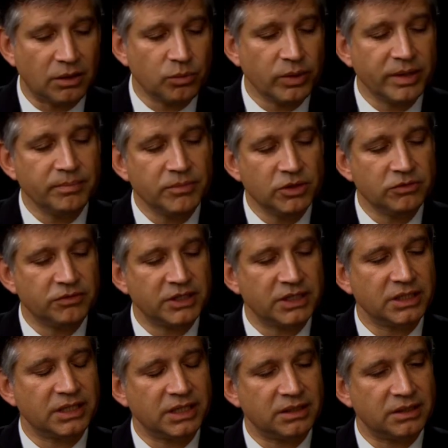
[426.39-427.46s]
are we
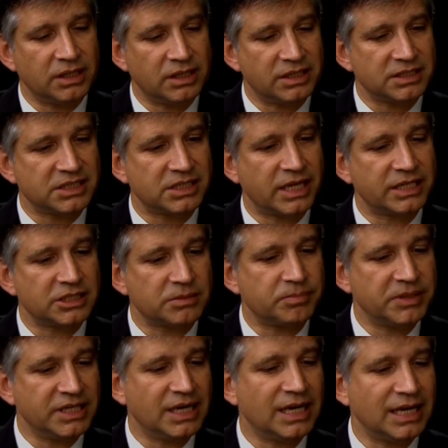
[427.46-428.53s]
moving, in a sense,
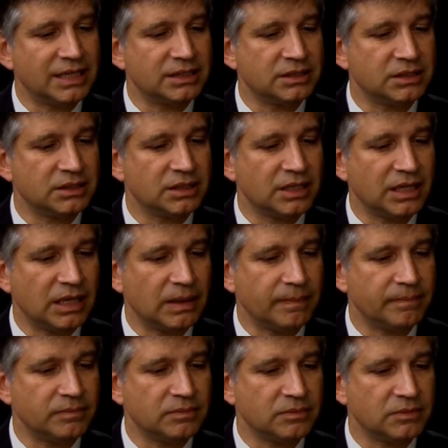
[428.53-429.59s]
beyond
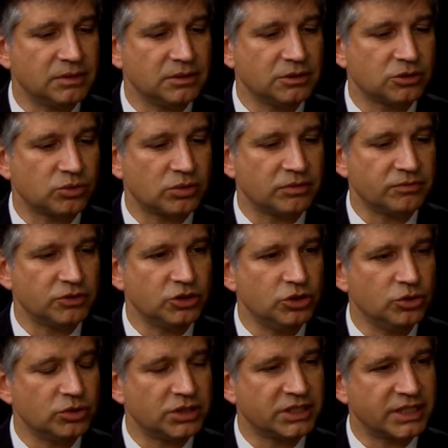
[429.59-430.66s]
sort of
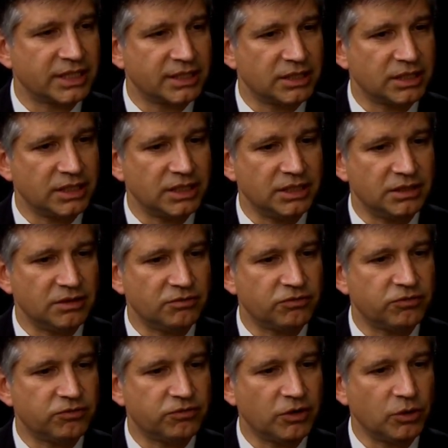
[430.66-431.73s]
unitary,
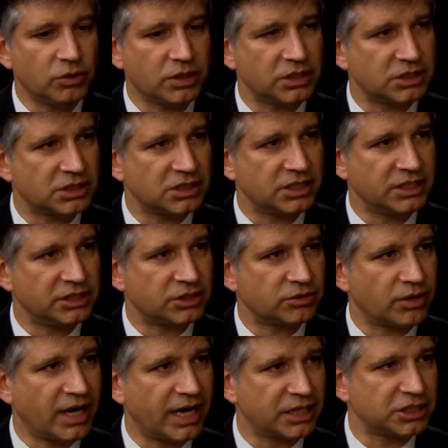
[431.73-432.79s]
focused
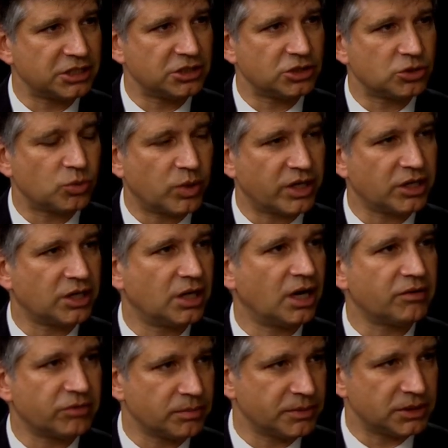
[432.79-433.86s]
interactions where
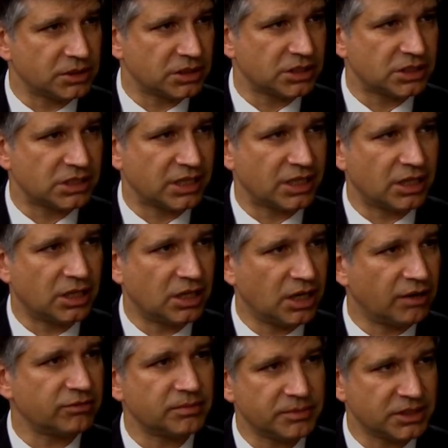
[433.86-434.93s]
governments and
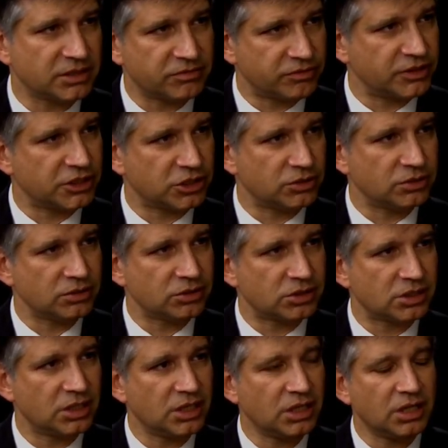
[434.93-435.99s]
government
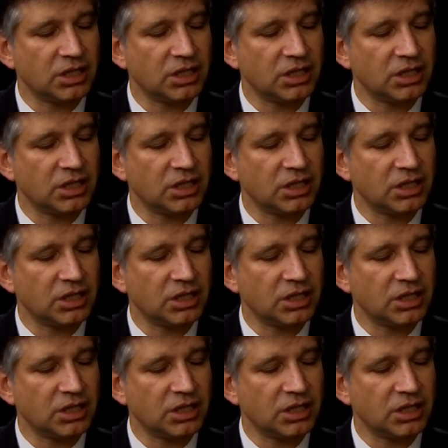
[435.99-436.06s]
officials